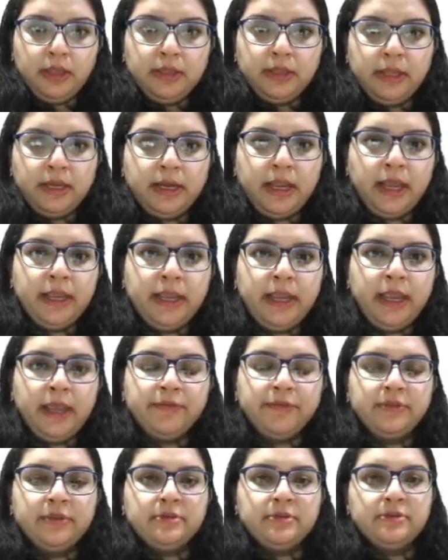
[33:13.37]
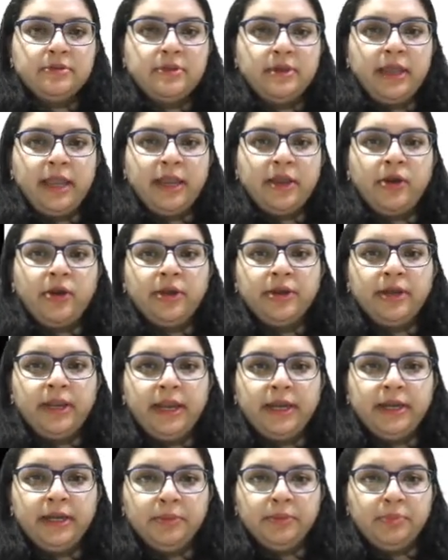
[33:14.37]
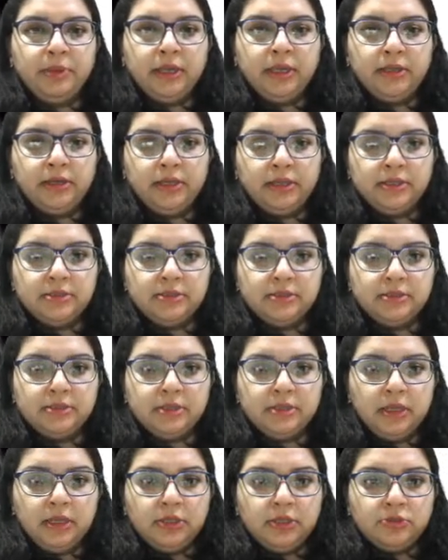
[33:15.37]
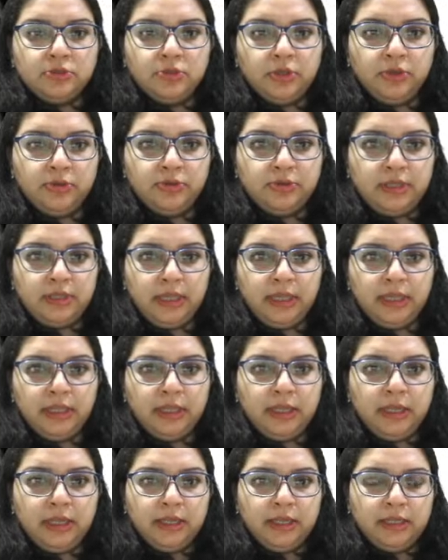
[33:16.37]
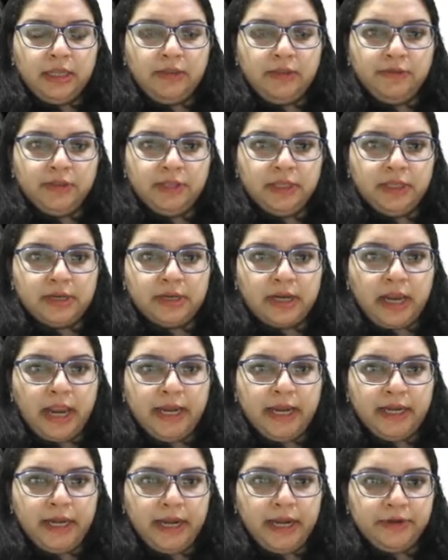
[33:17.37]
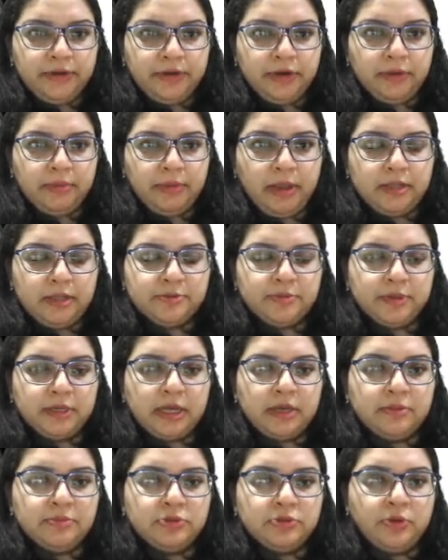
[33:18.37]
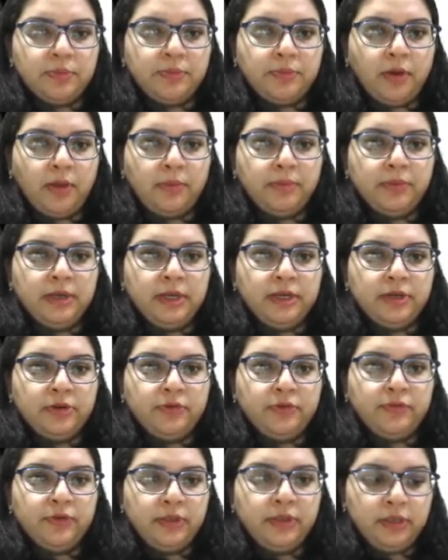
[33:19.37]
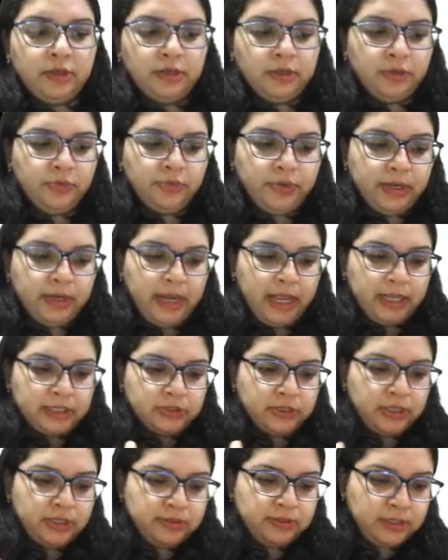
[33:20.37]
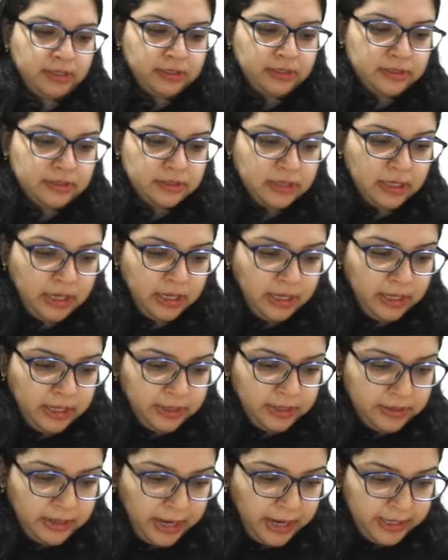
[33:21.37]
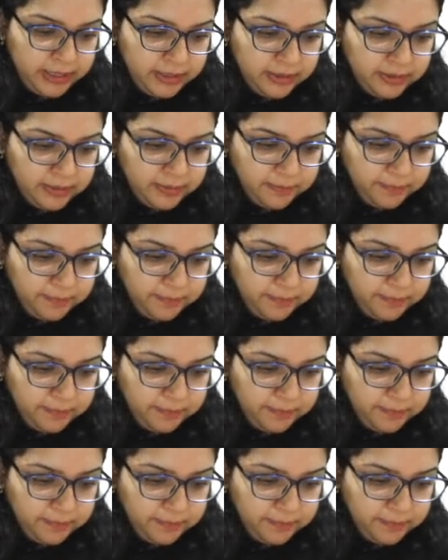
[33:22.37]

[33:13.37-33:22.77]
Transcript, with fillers: then I have this uh, egg on end appearance. So you see, even the right atrium has become so prominent over here. You can actually see this right